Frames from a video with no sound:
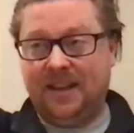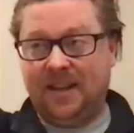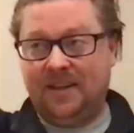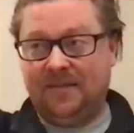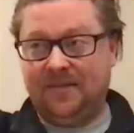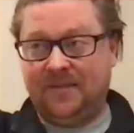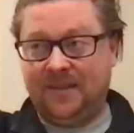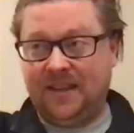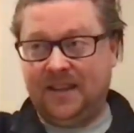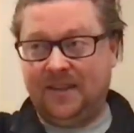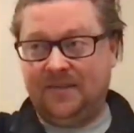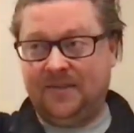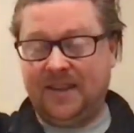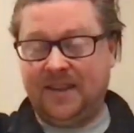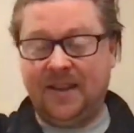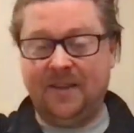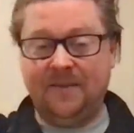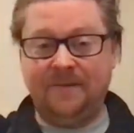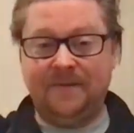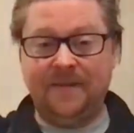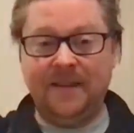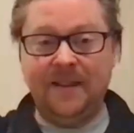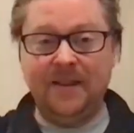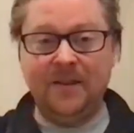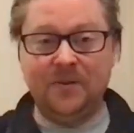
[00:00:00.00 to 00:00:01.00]
if if that
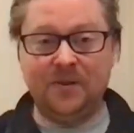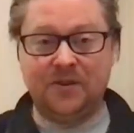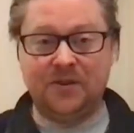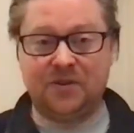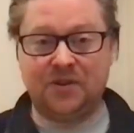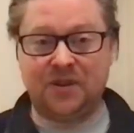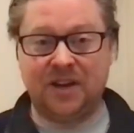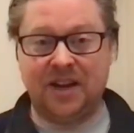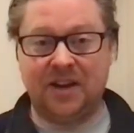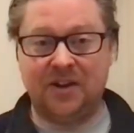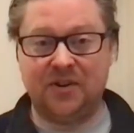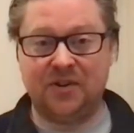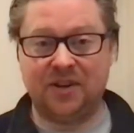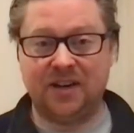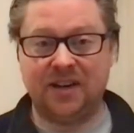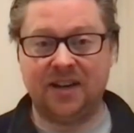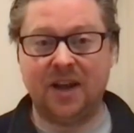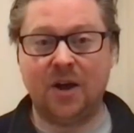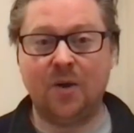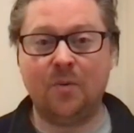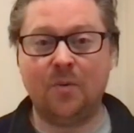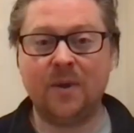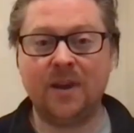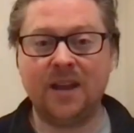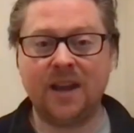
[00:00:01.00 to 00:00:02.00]
field is changing
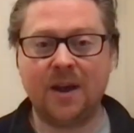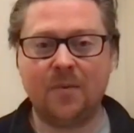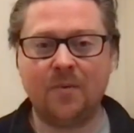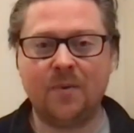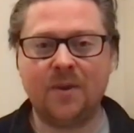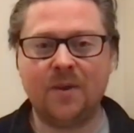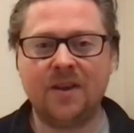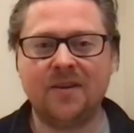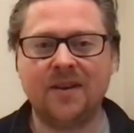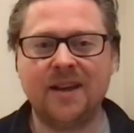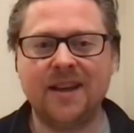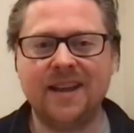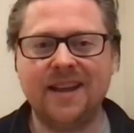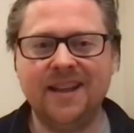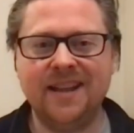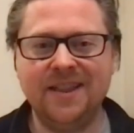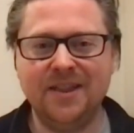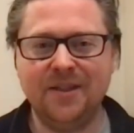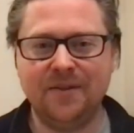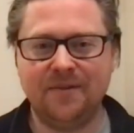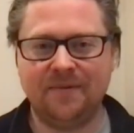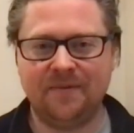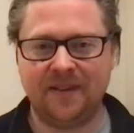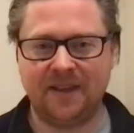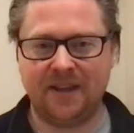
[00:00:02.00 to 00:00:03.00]
and we and we are in
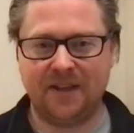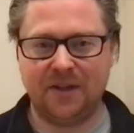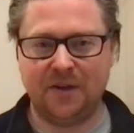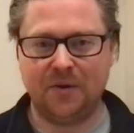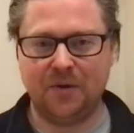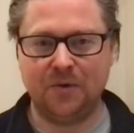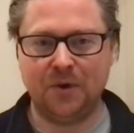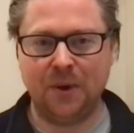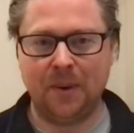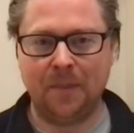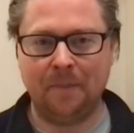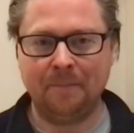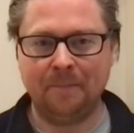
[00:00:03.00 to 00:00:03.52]
the field